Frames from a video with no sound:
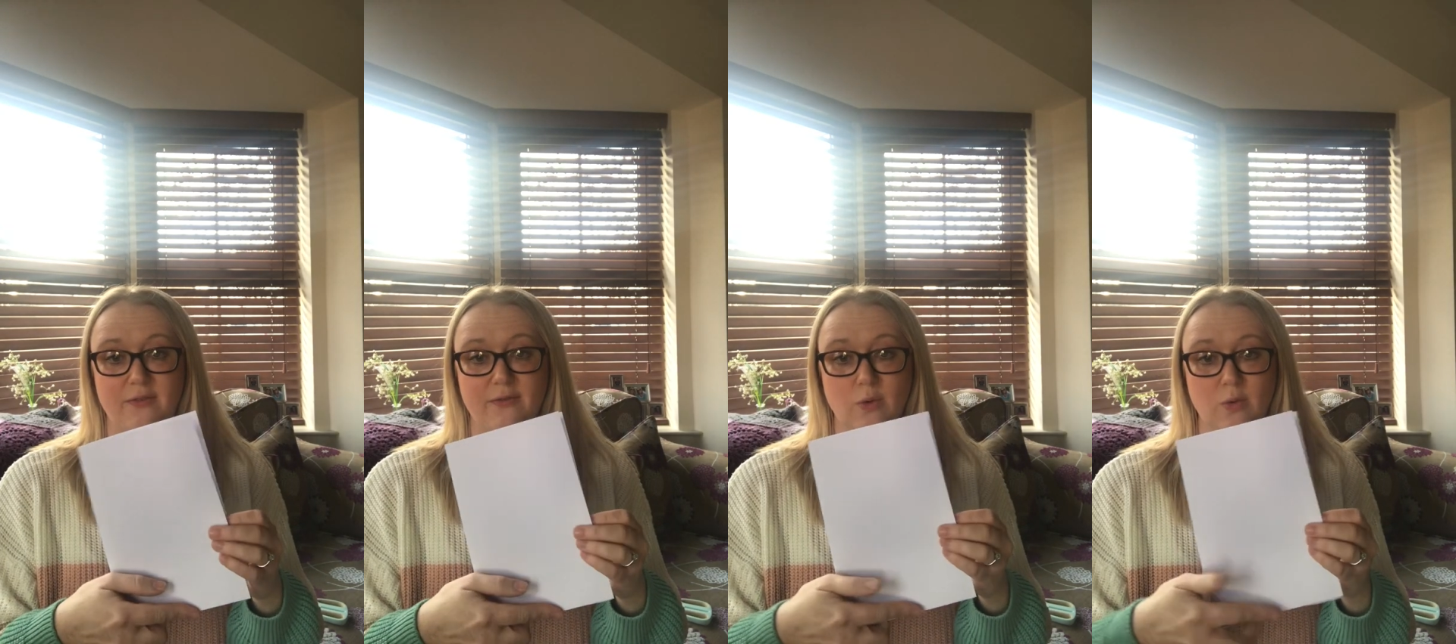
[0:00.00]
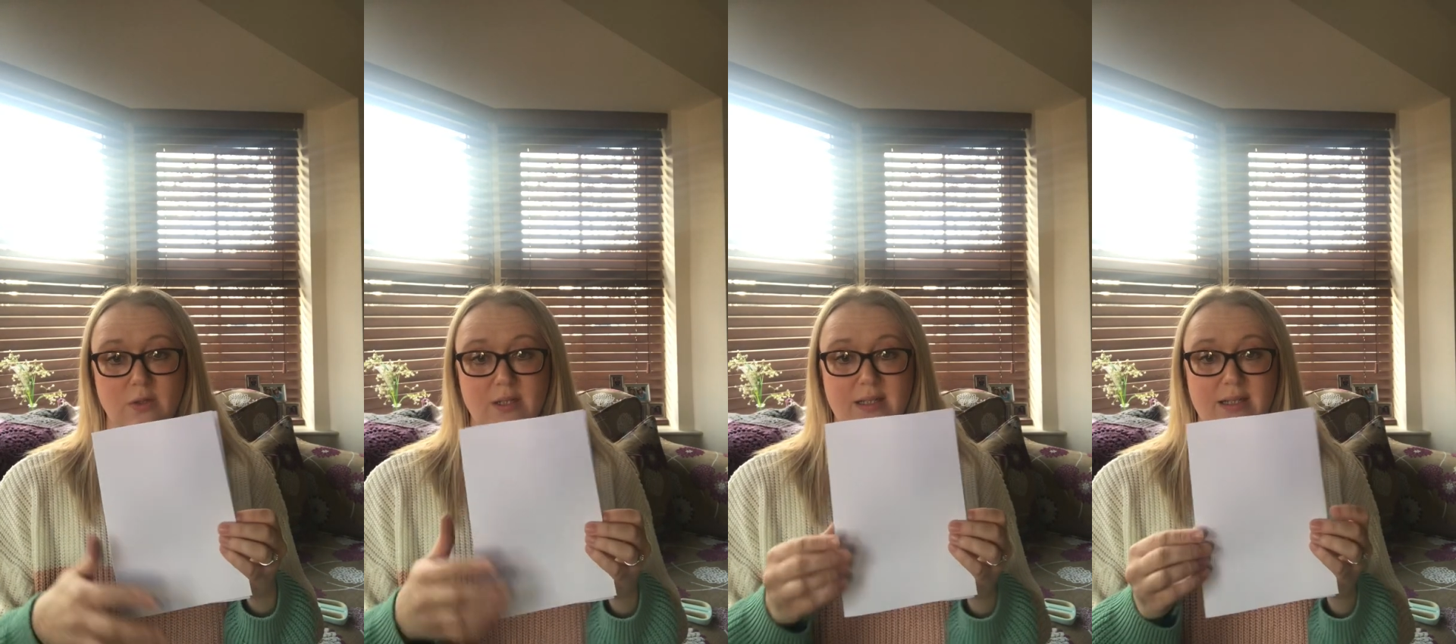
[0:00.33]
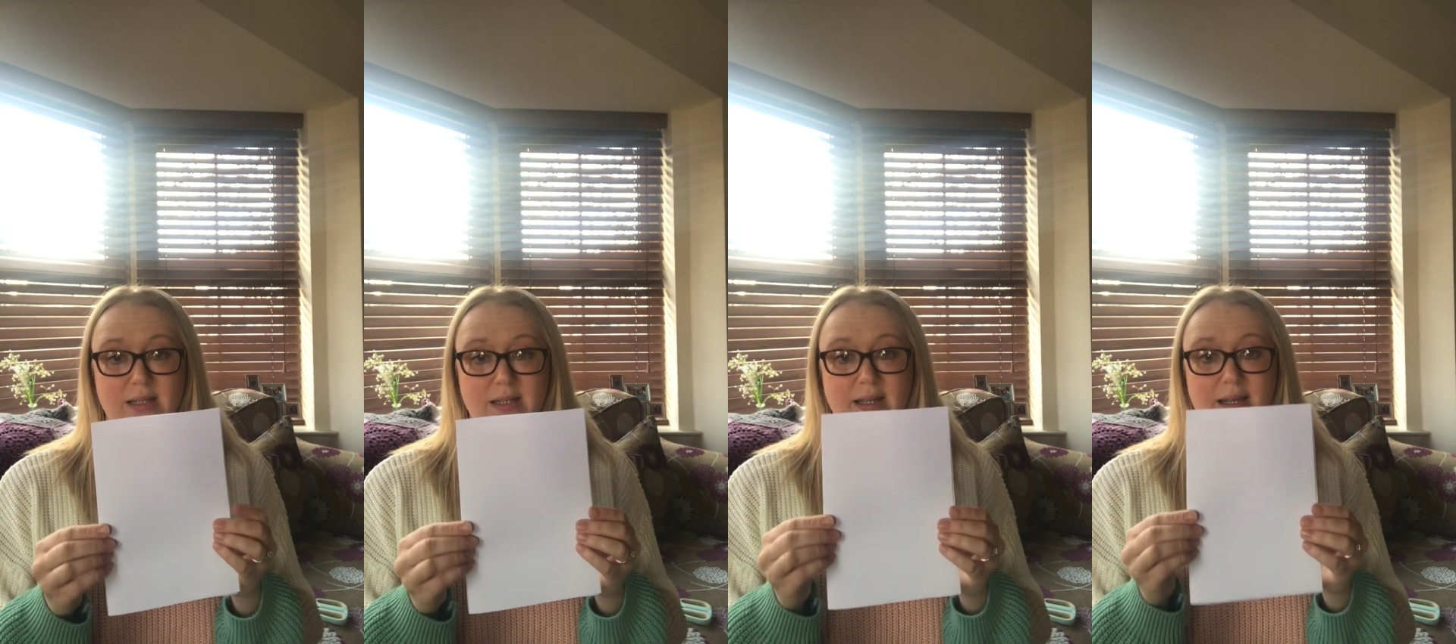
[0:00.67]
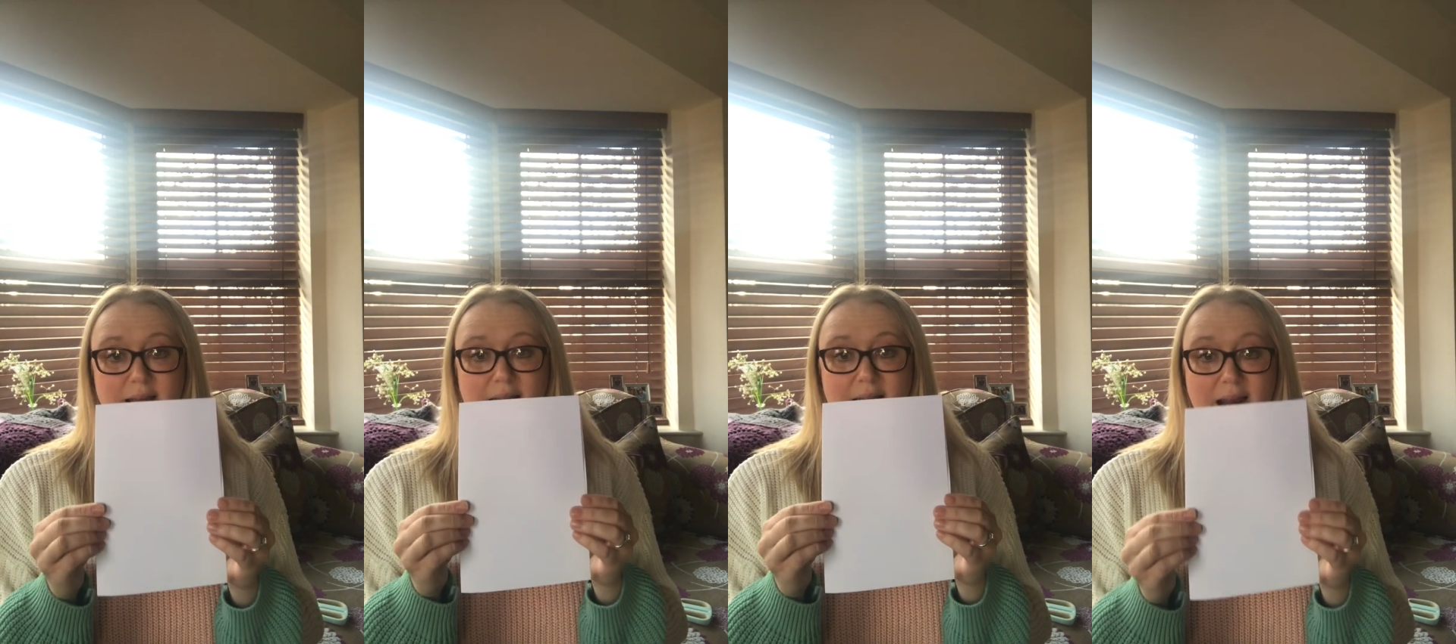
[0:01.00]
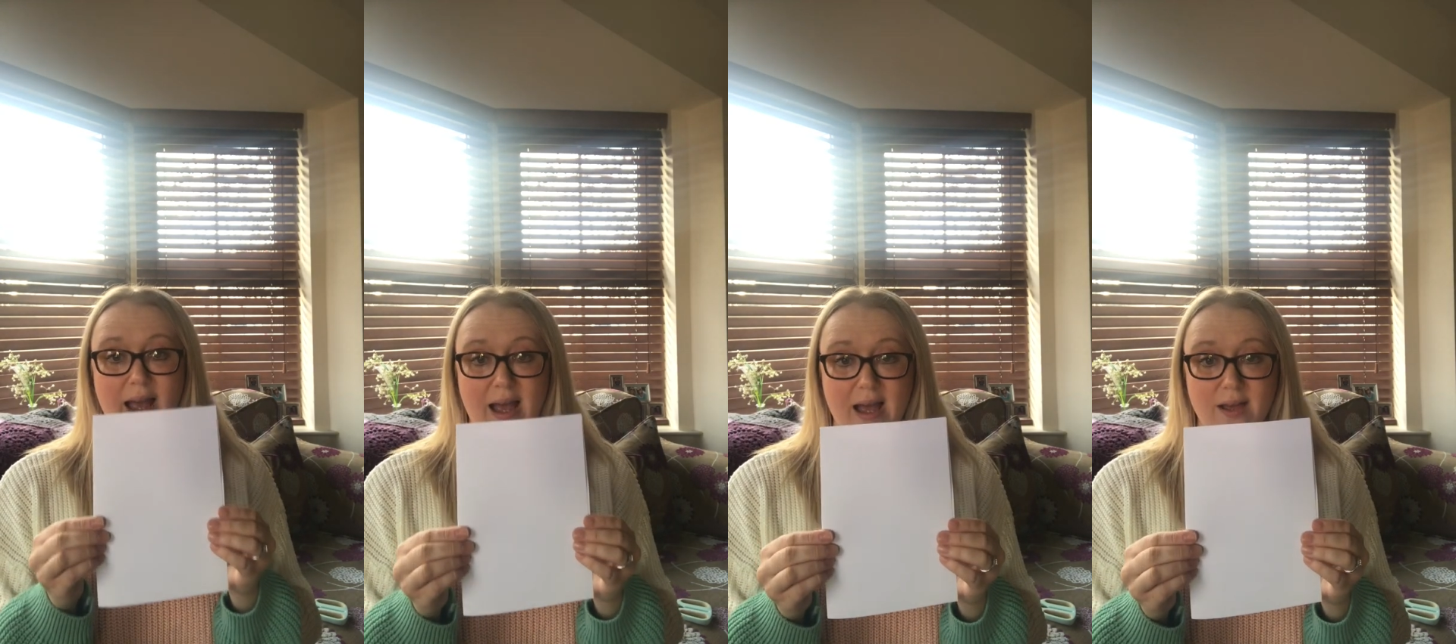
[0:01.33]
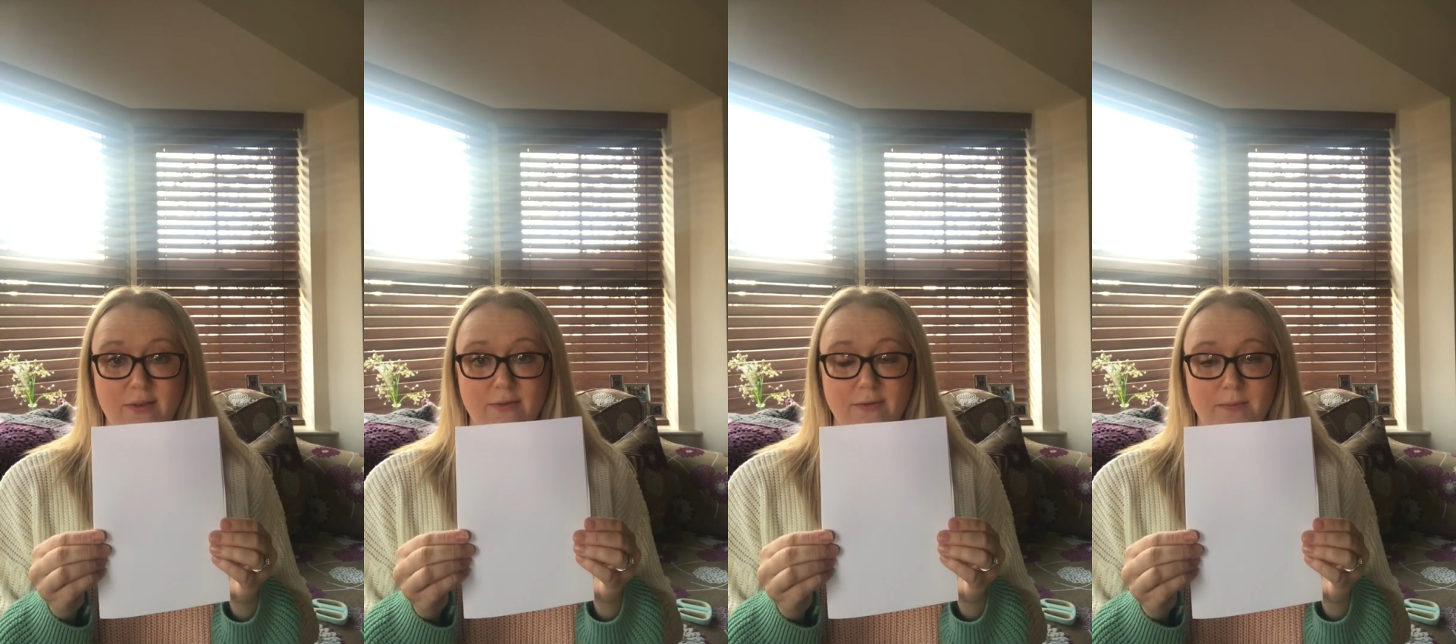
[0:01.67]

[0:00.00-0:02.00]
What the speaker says: folded in half.